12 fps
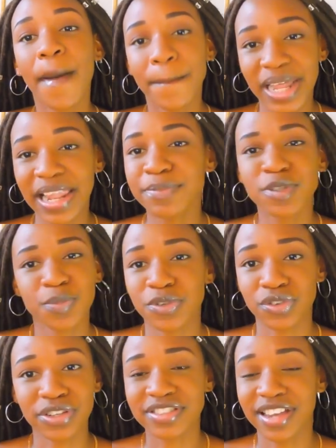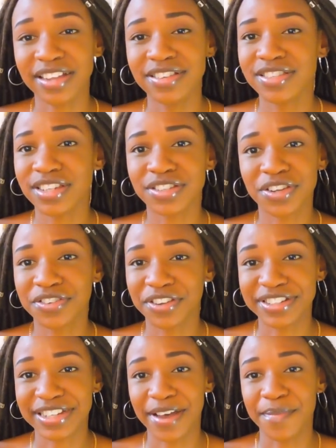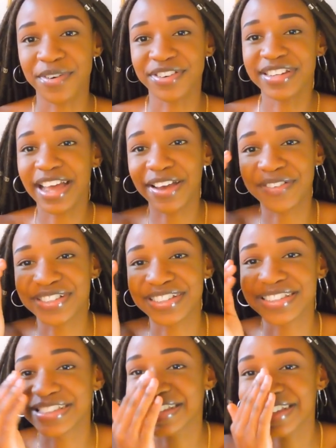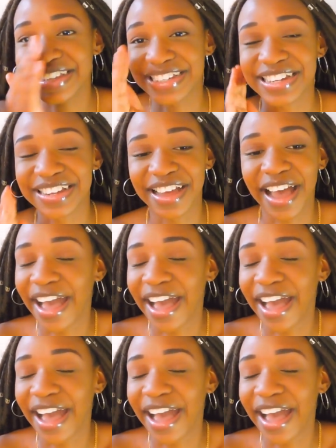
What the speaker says: My laptop was not charged, it could not come on. I was in.